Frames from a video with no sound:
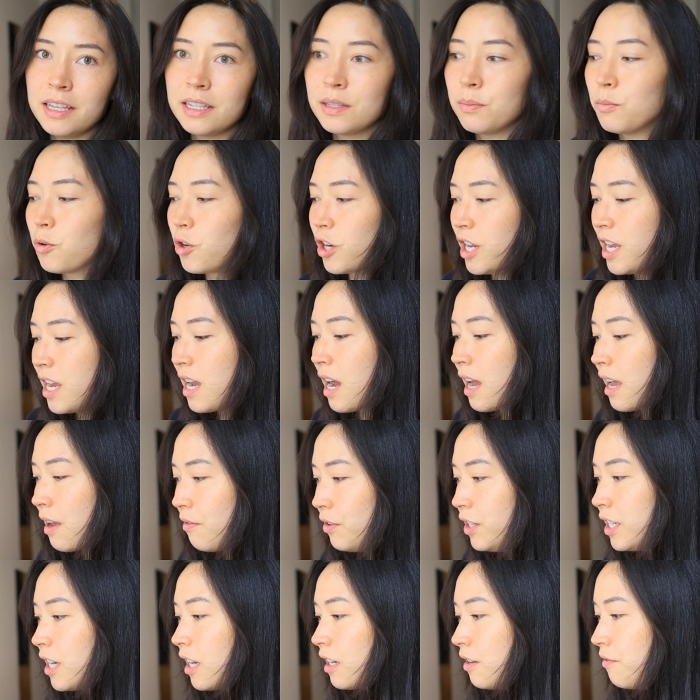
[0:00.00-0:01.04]
This morning, I have
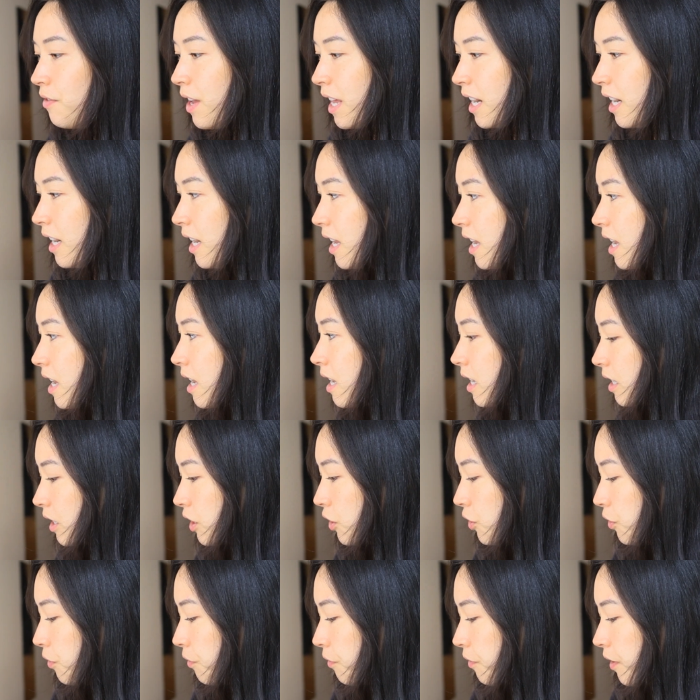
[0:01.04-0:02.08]
a ton of editing
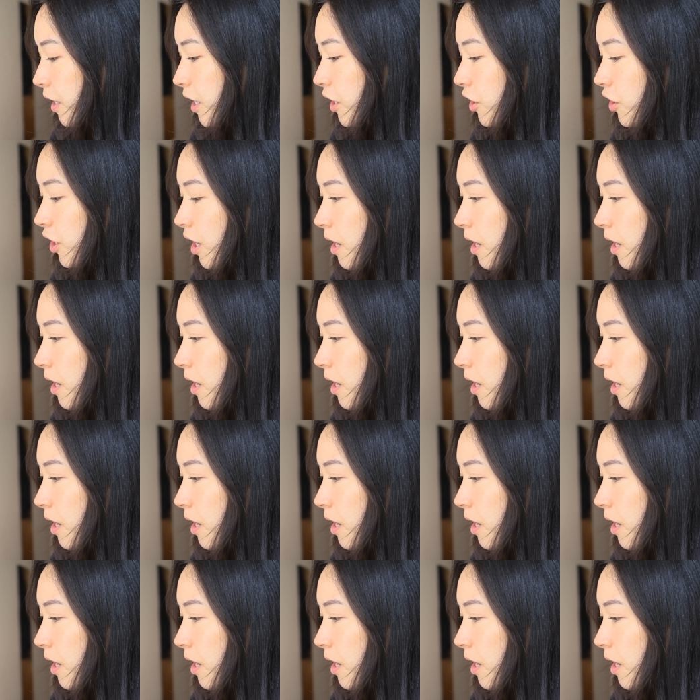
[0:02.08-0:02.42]
to finish